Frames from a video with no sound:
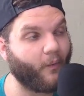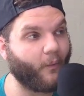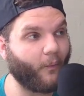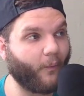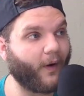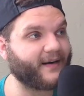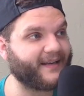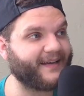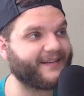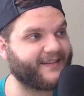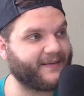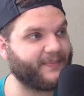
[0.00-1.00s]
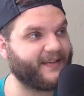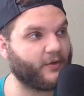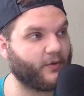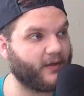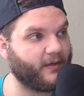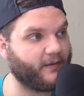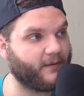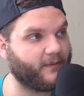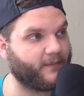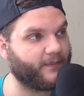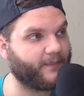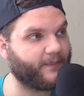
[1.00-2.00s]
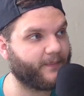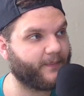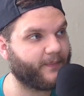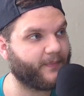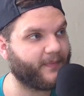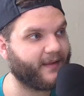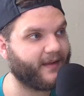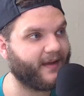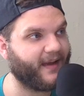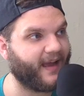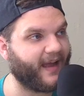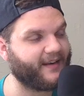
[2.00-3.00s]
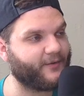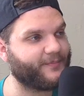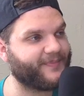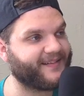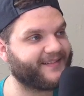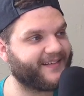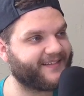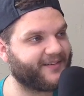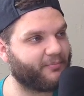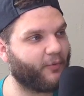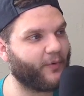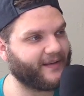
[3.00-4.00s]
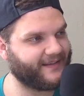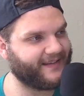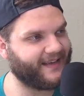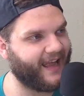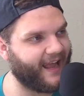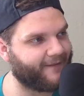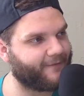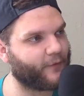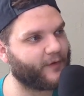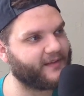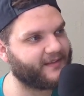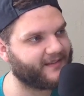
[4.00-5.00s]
wanting it to be good. And it would be disappointing every